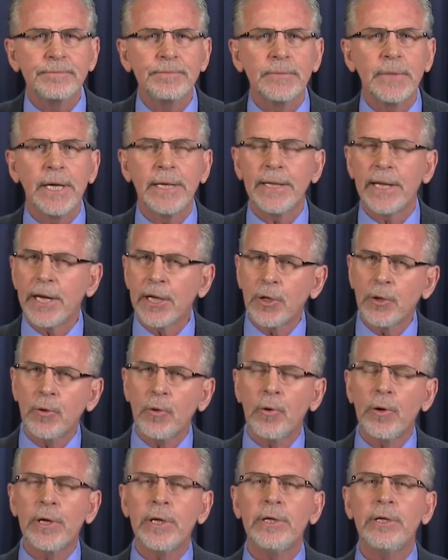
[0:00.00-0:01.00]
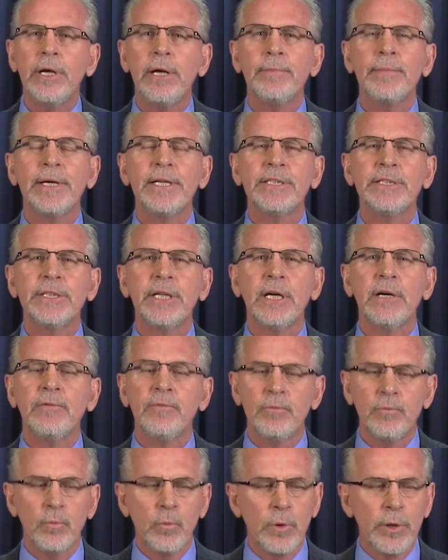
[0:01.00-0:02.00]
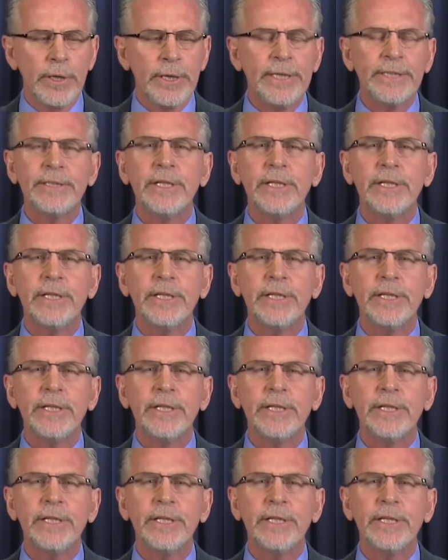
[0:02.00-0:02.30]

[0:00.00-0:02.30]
And then I could orientate myself. What is